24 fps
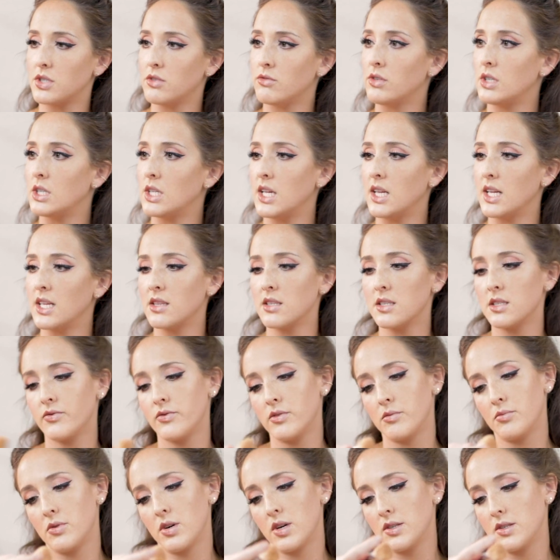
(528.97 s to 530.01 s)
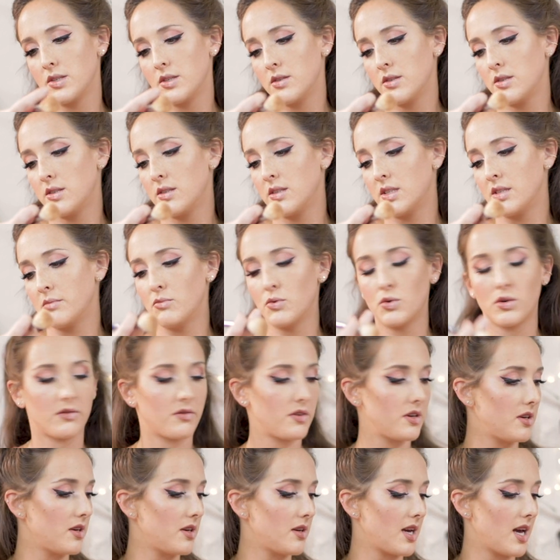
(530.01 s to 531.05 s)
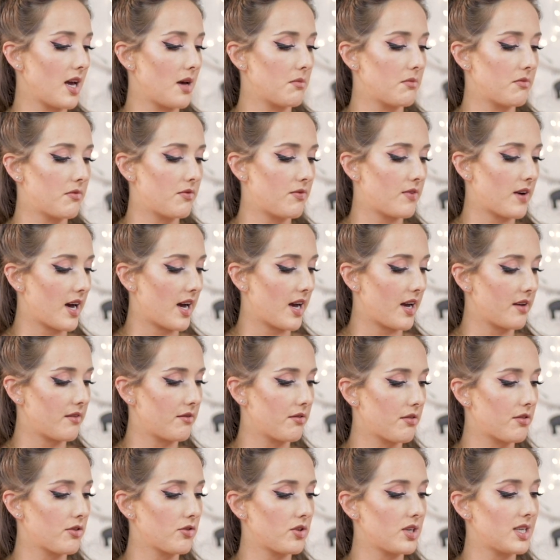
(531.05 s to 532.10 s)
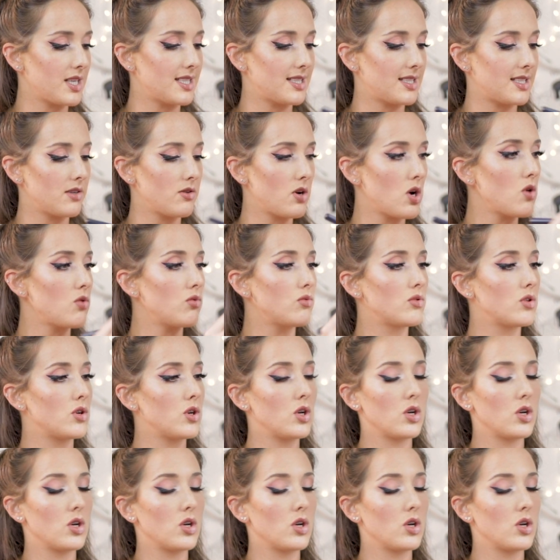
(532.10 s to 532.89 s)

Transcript: I really like this for bronzer. This is the Morphe M530,